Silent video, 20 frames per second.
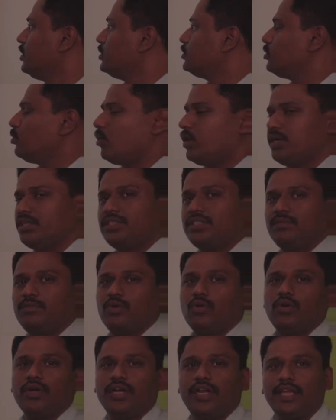So what is
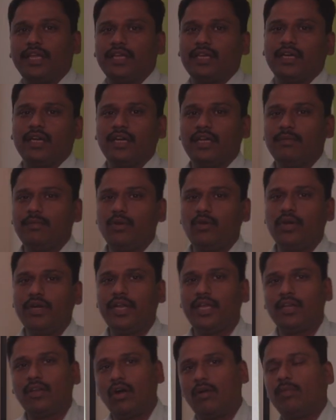immunity?
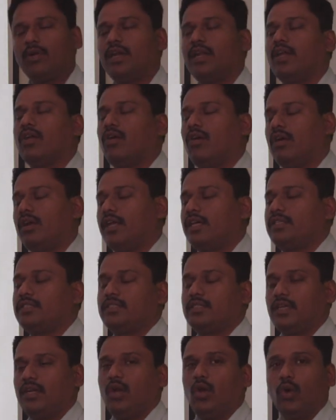Immunity commonly called
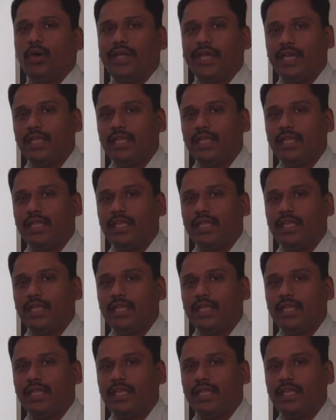as Noi